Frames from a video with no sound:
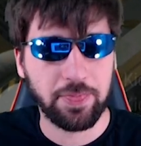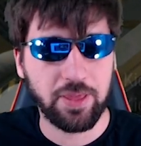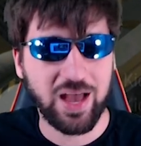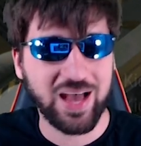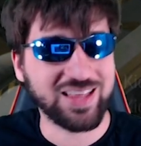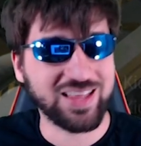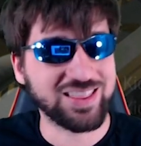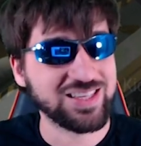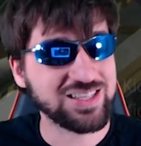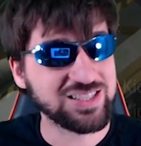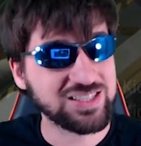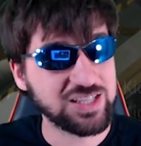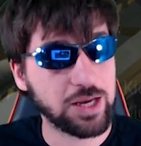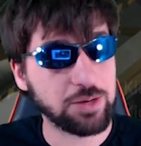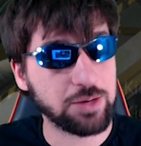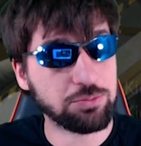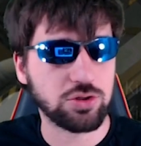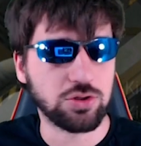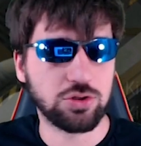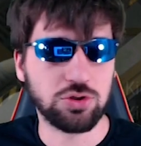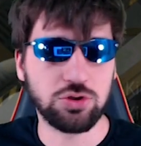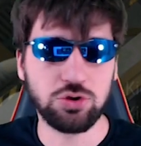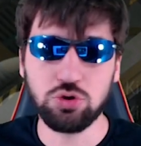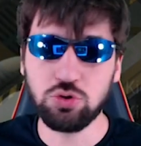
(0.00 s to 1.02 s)
At this time,
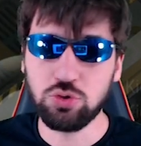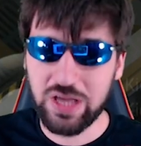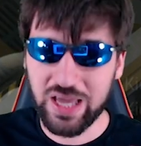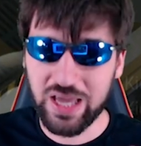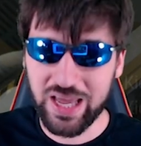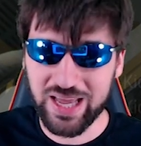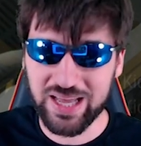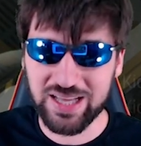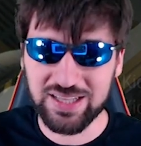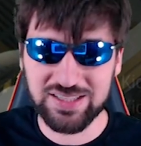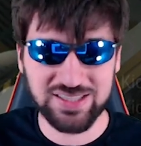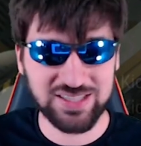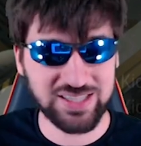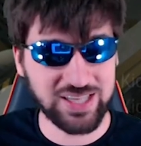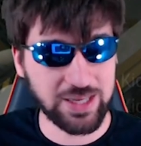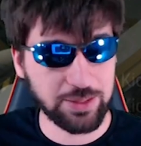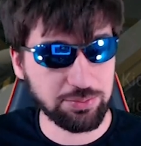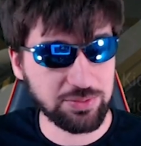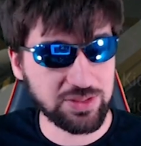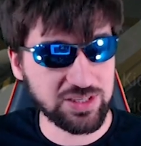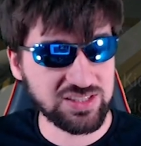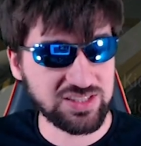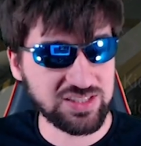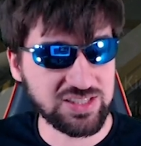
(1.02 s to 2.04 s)
you can
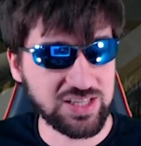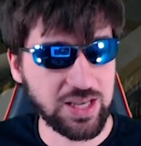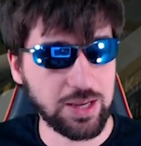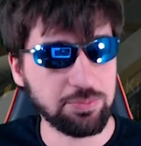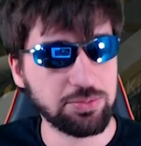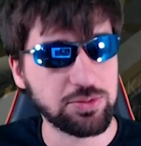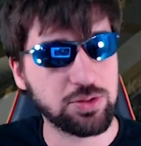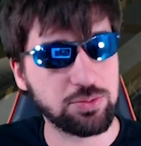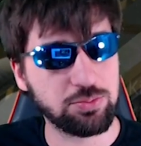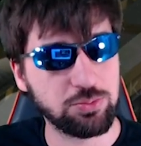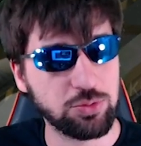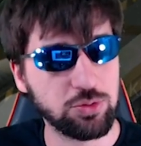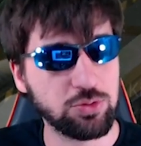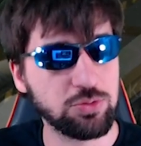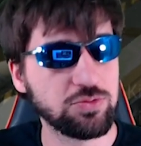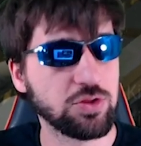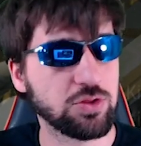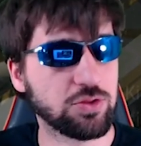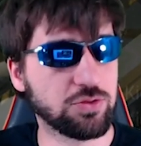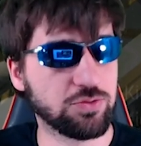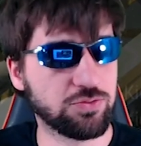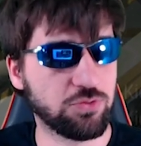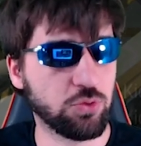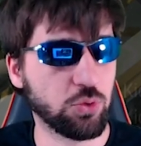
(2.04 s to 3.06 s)
skip this step to move to
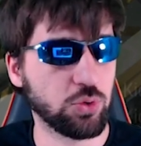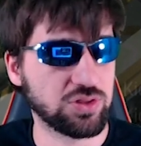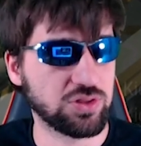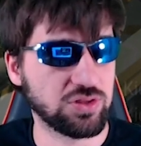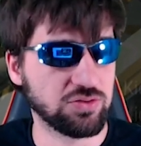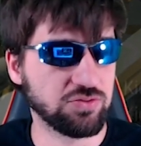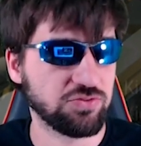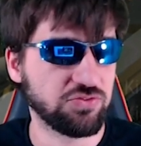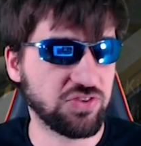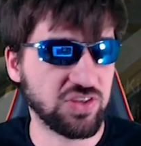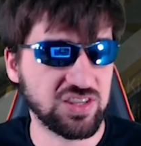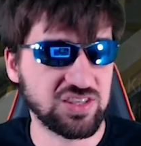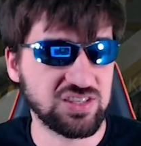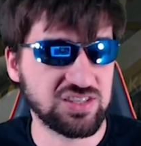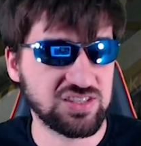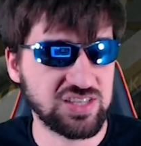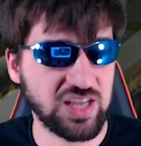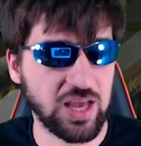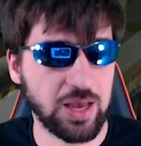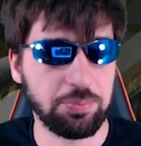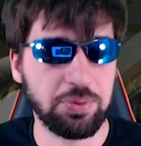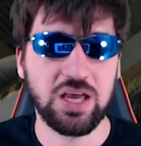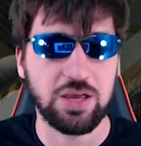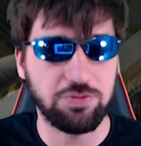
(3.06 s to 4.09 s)
the 4th and 5th
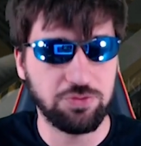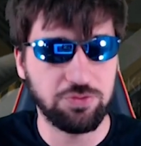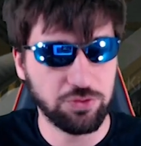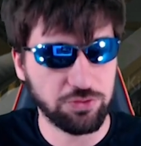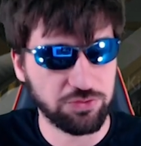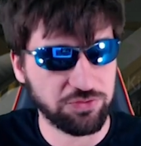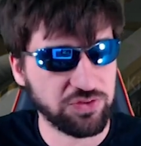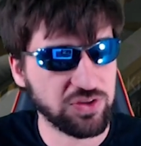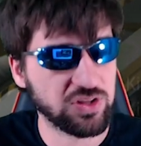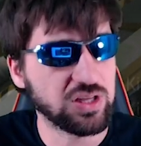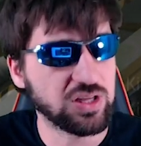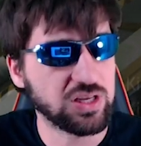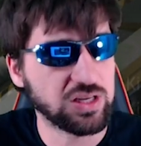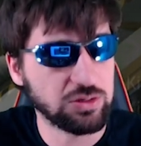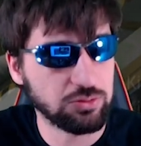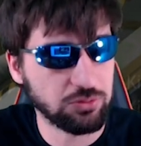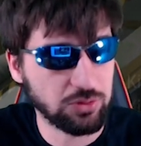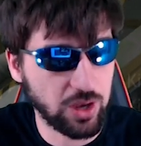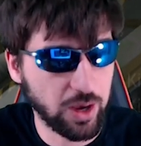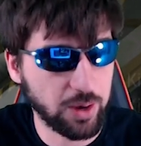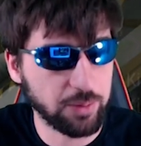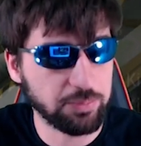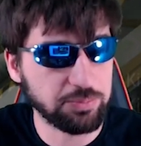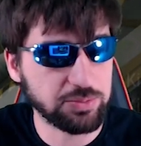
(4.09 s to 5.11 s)
step if you're feeling
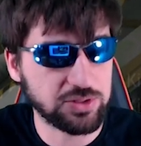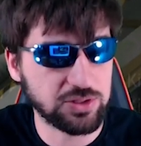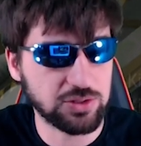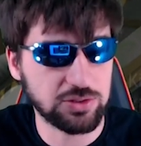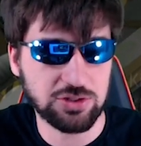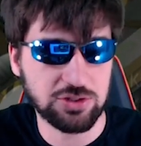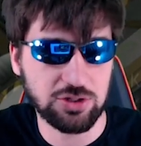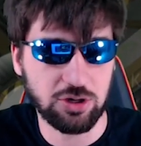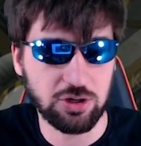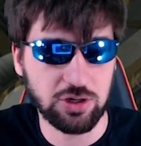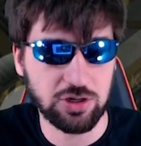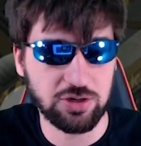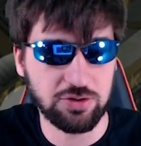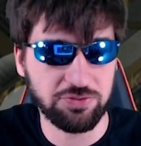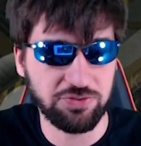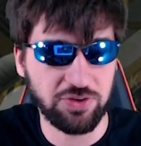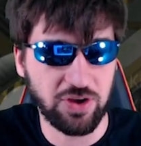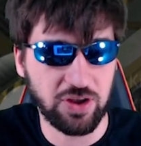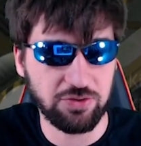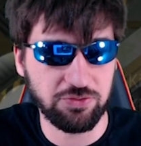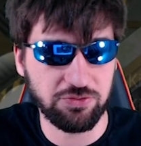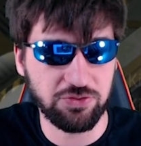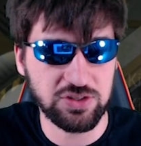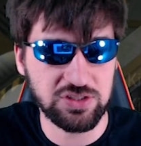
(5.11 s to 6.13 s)
up to starting to
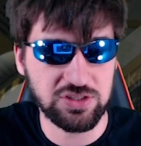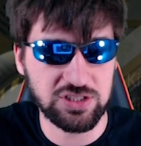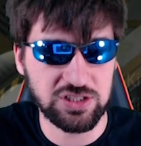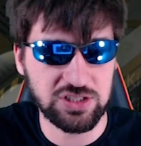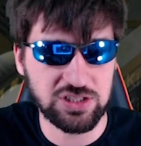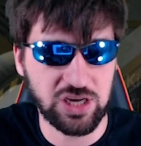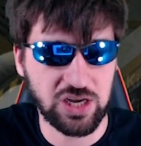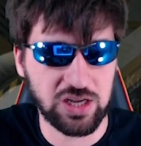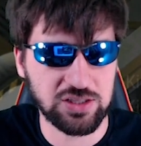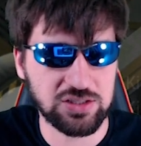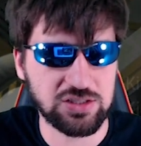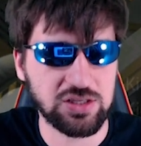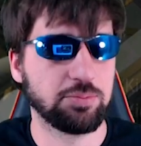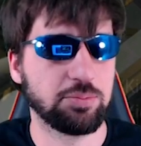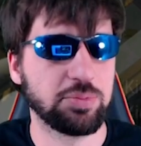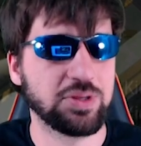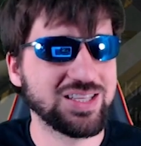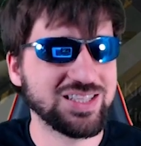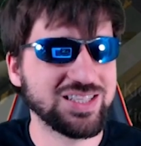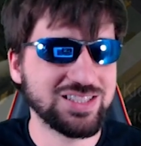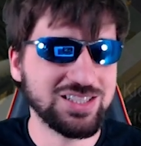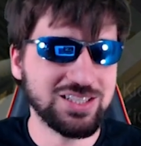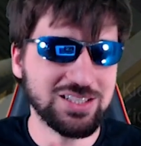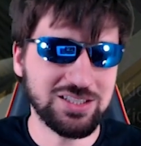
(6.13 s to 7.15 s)
fight frenzy giants, but
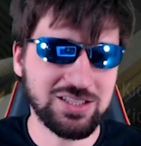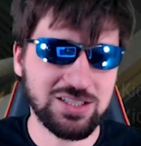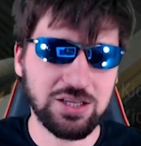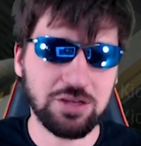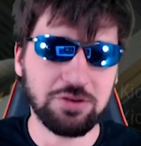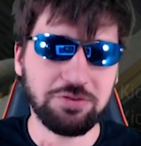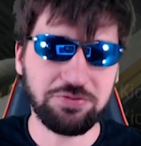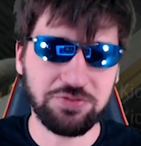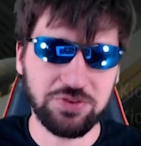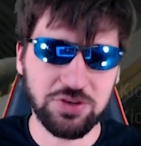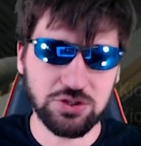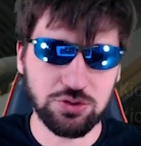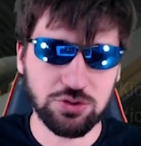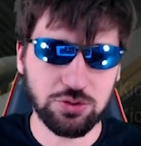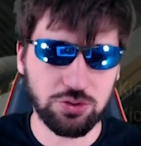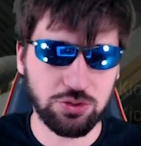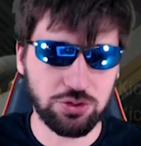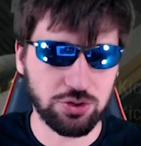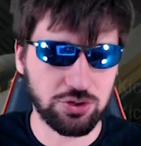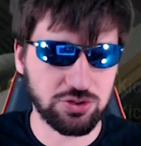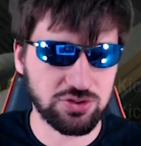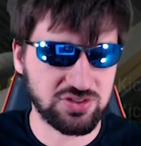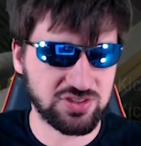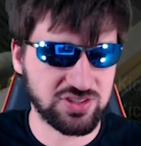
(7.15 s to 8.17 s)
this is the official
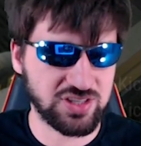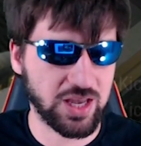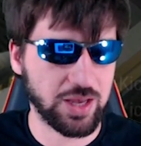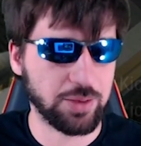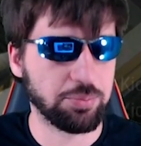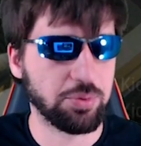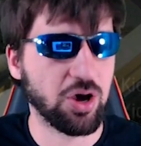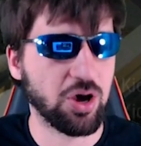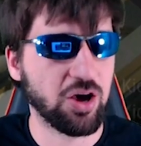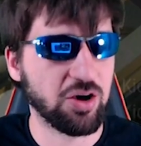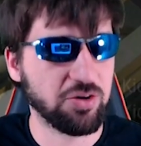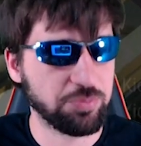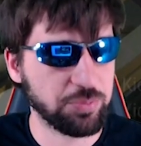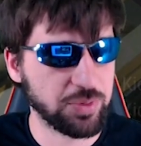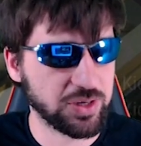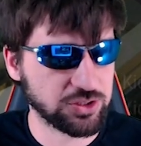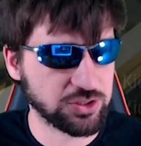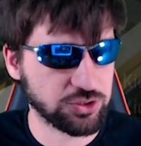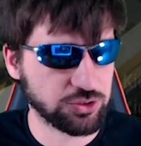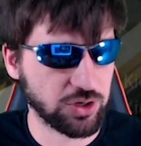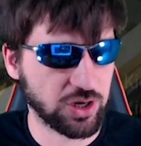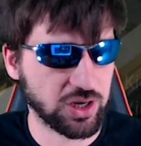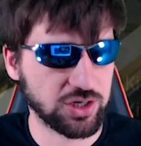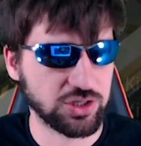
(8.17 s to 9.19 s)
3rd step of my
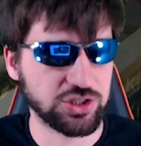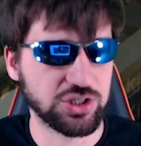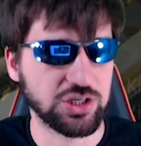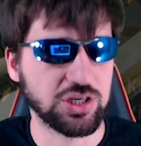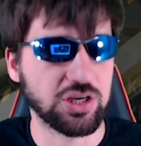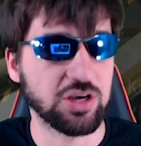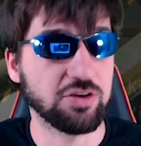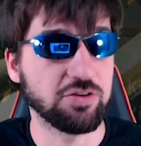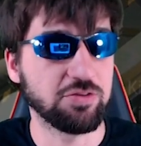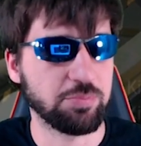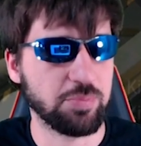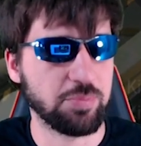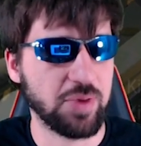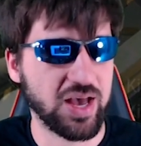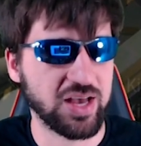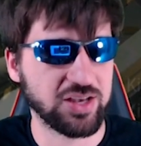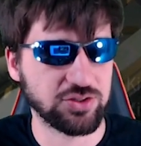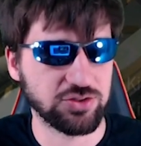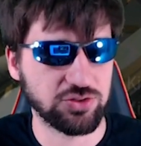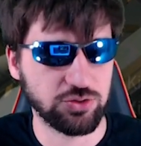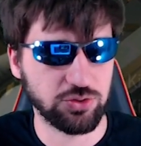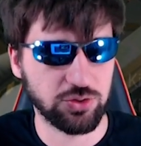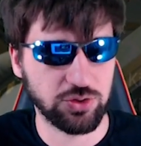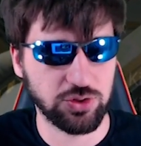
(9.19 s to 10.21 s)
strategy of
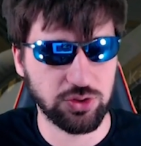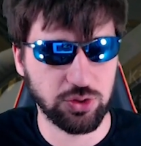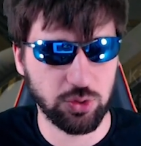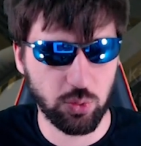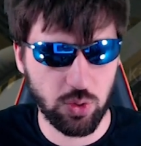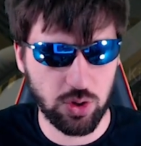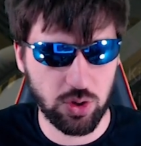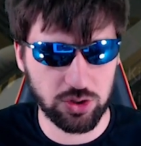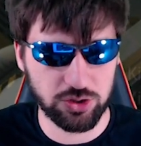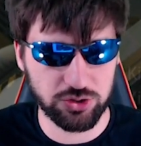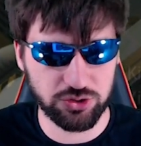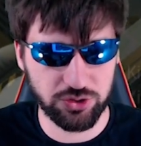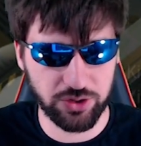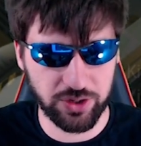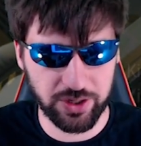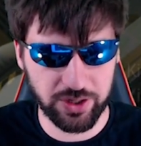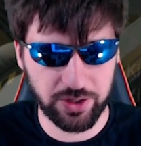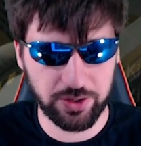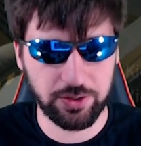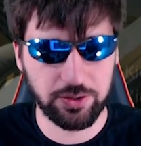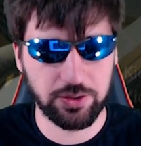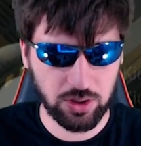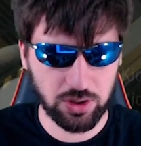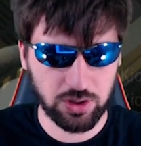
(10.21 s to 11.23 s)
mastering the wall trick.
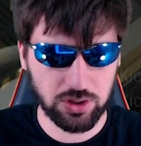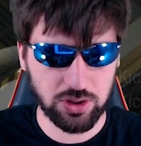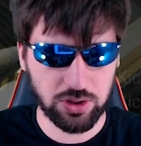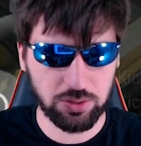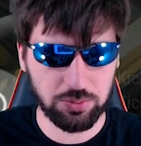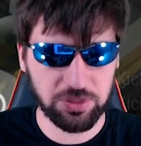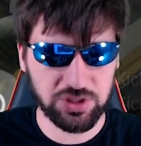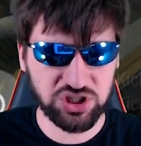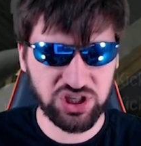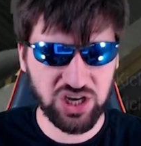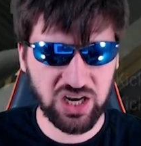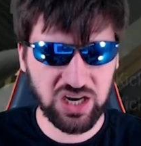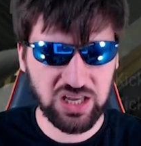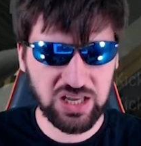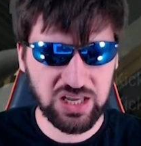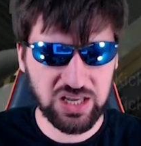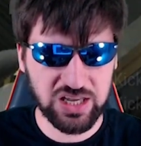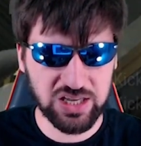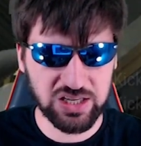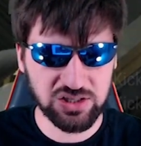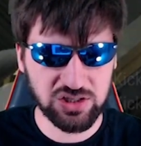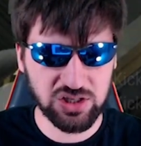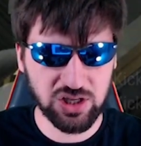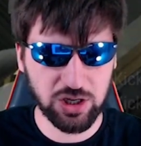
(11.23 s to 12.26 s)
The
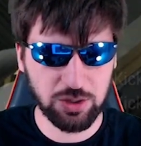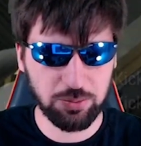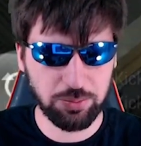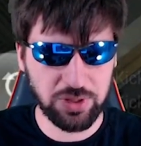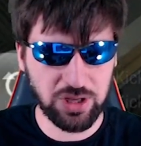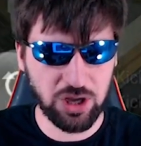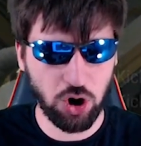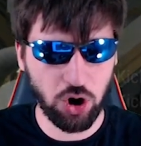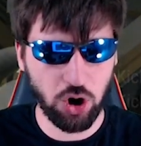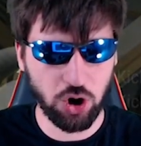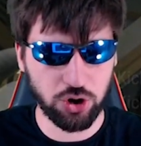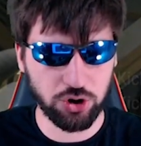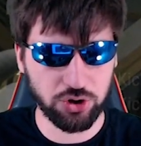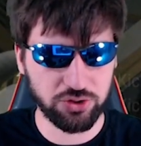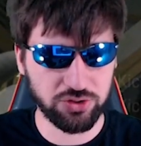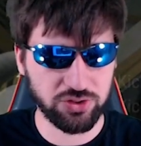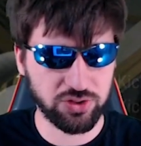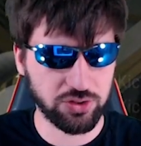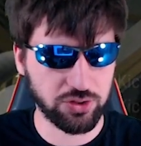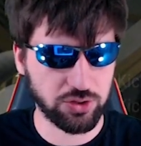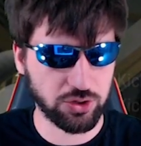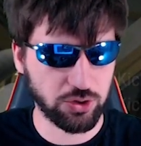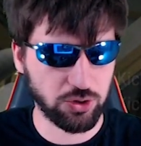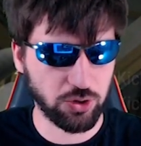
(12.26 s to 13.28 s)
machete is going to be harder
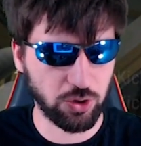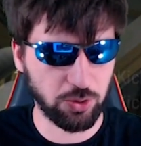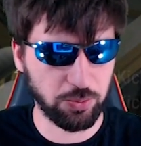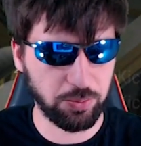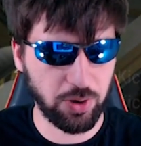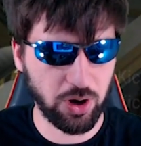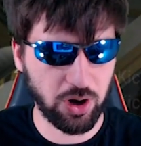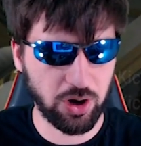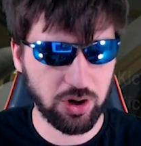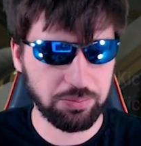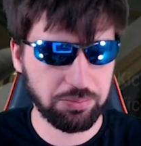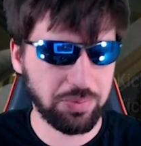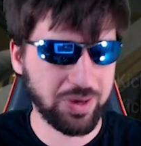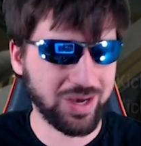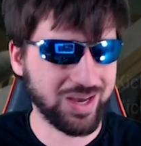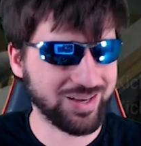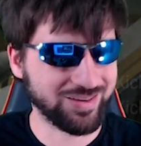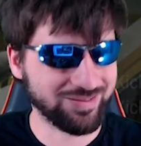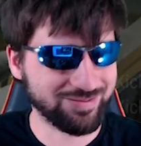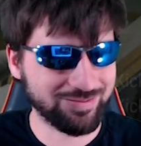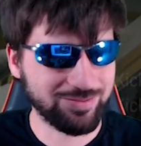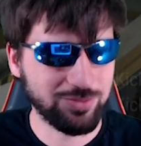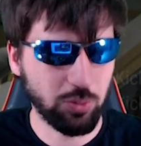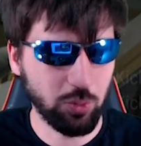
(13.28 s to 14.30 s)
than the crowbar,
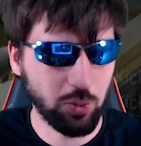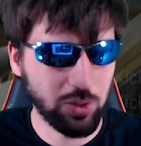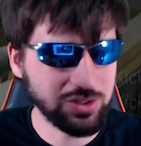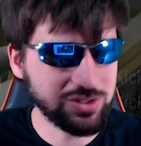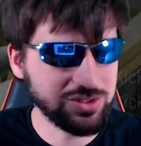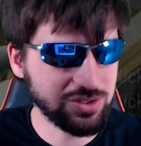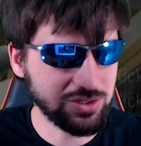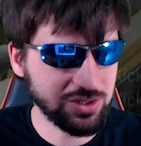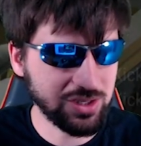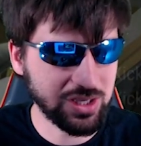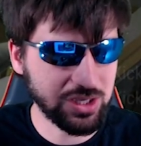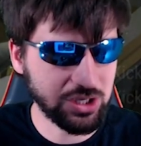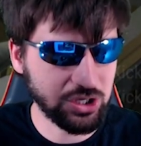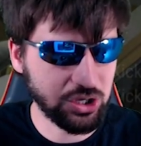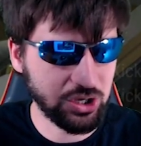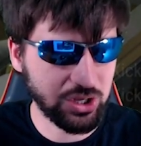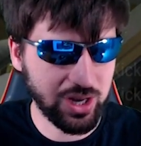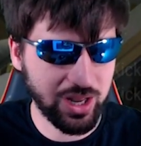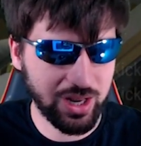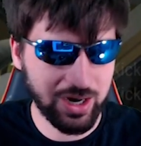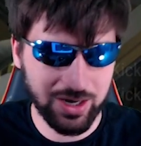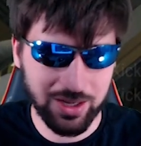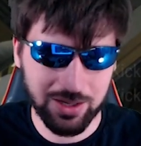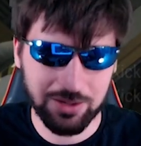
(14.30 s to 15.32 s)
but once you get good
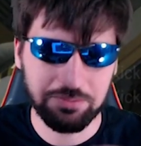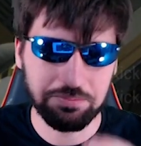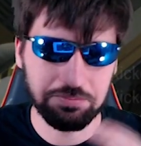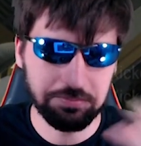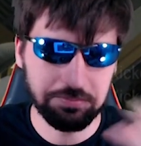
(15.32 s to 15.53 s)
at it,